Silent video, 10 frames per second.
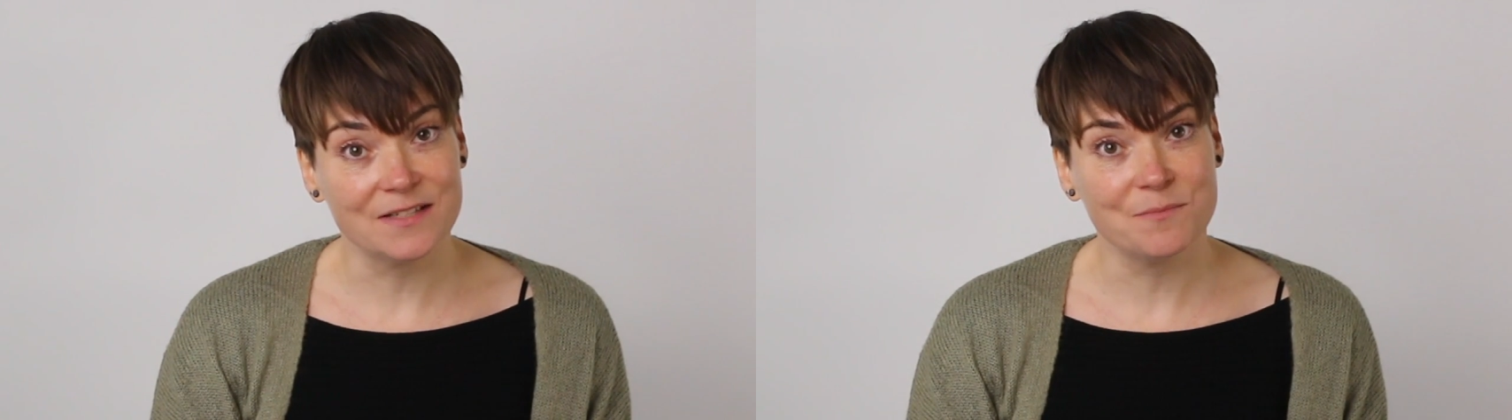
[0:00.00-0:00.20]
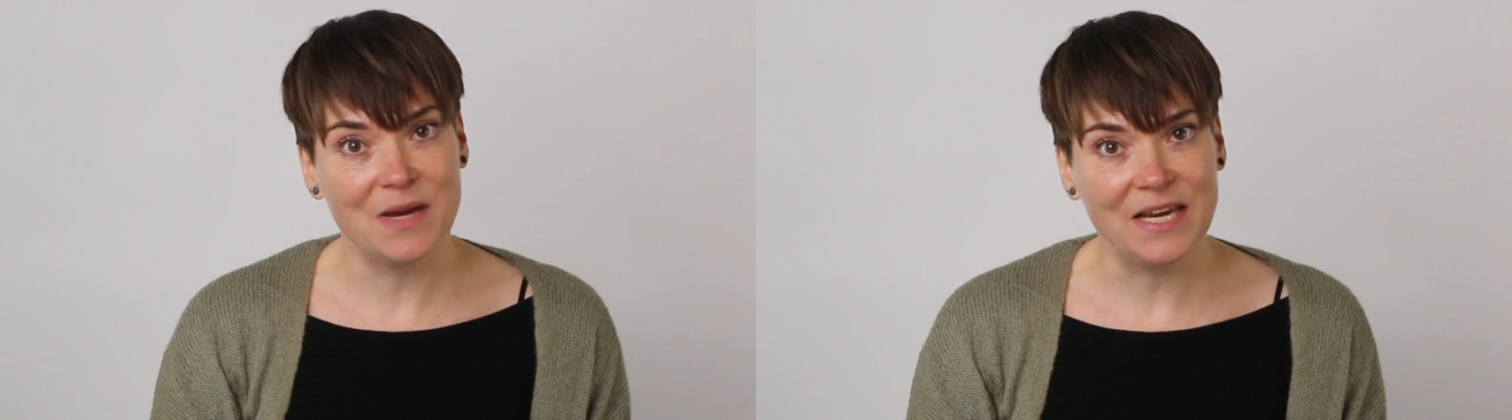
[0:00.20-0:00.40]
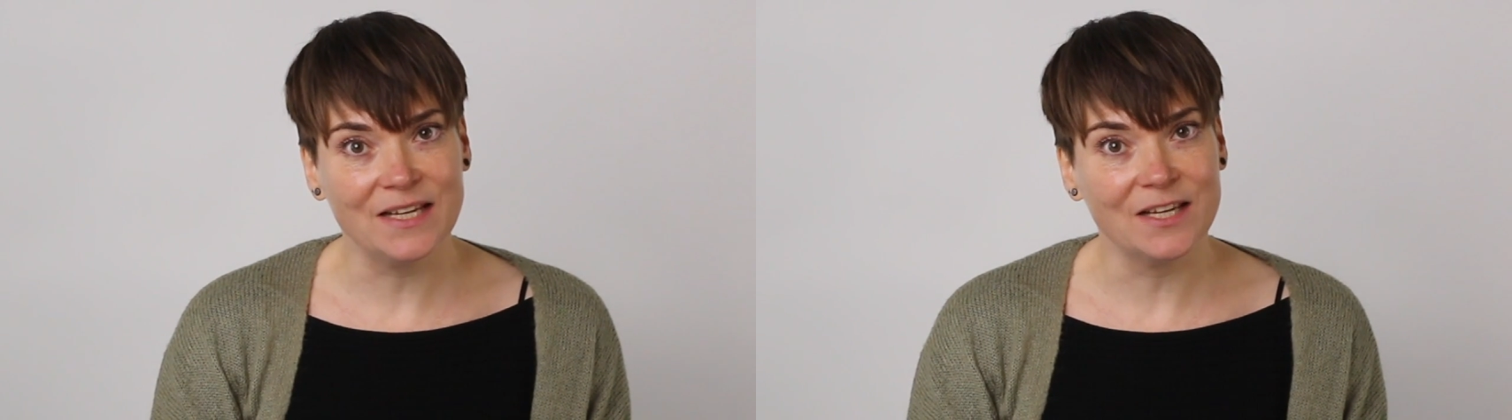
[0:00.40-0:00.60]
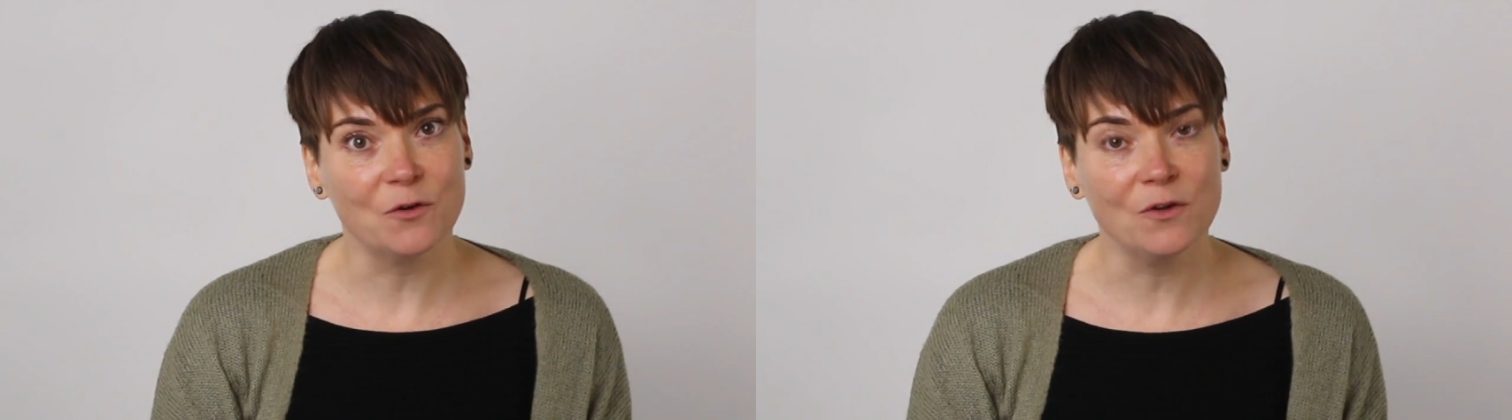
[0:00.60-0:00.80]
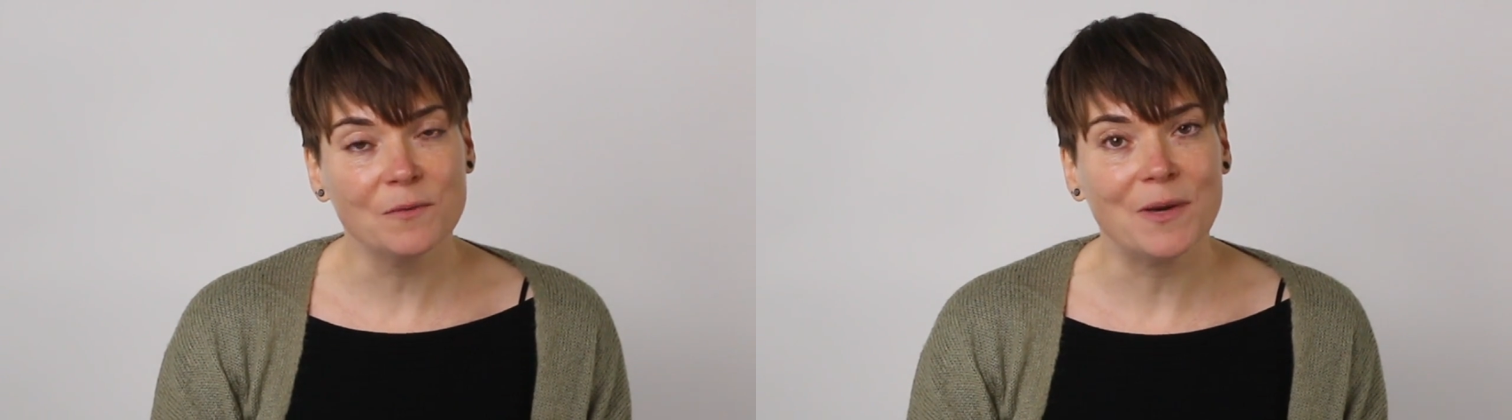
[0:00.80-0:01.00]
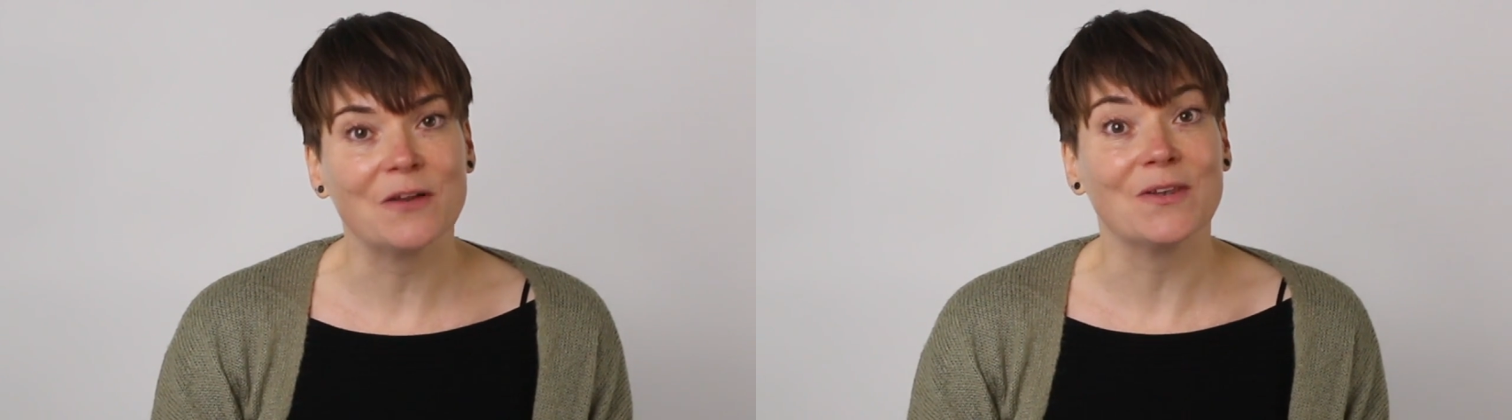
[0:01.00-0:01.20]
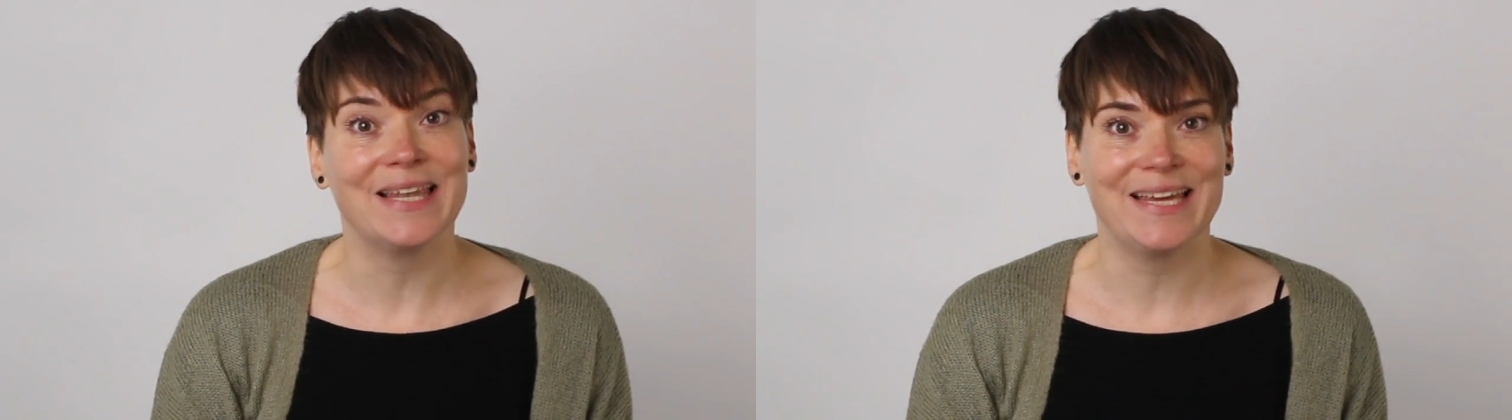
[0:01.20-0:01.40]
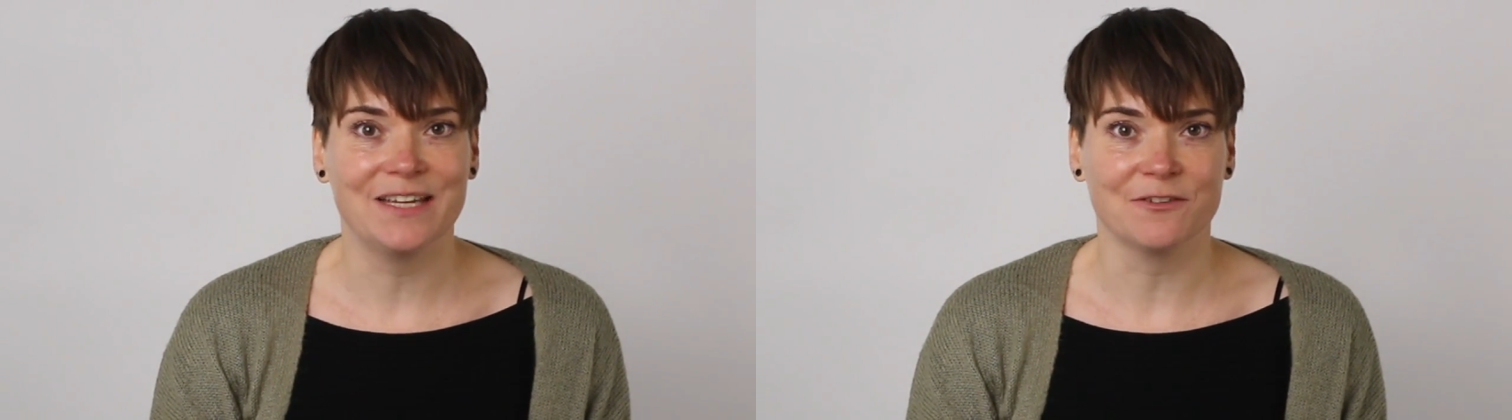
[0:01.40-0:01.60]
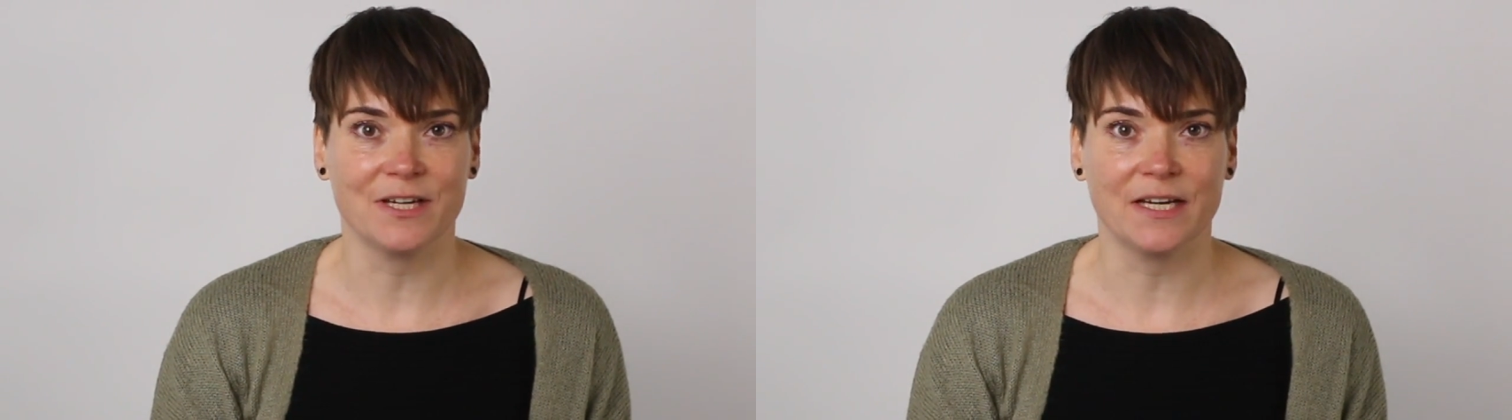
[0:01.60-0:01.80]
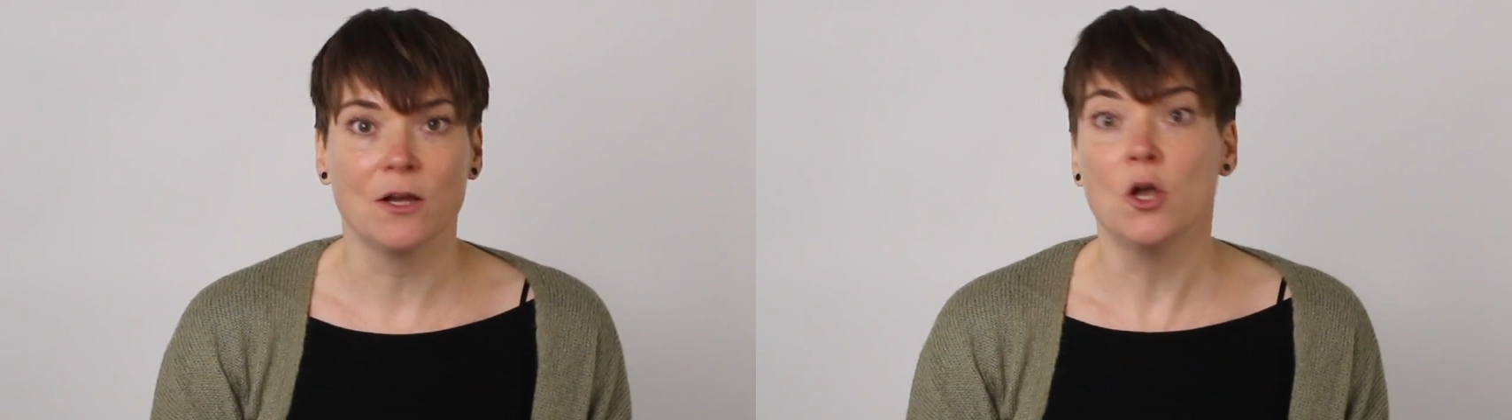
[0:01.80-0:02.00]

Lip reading: is mainly all about layering.